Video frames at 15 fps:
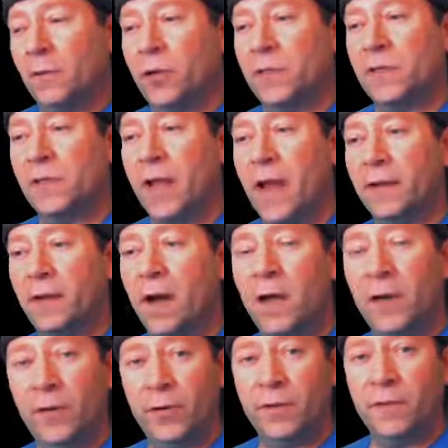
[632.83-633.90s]
looks like
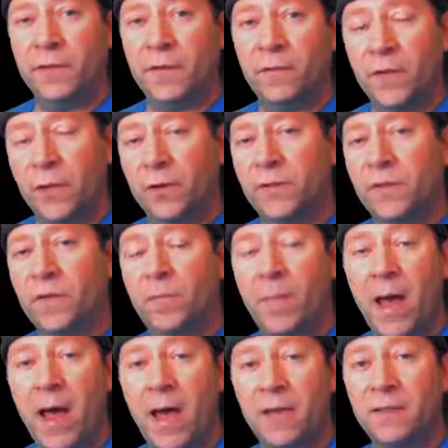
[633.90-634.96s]
hundreds of years have
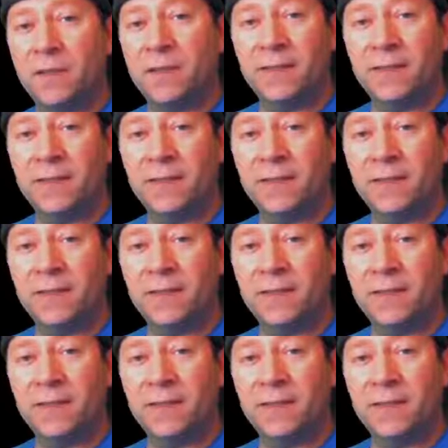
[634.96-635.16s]
passed,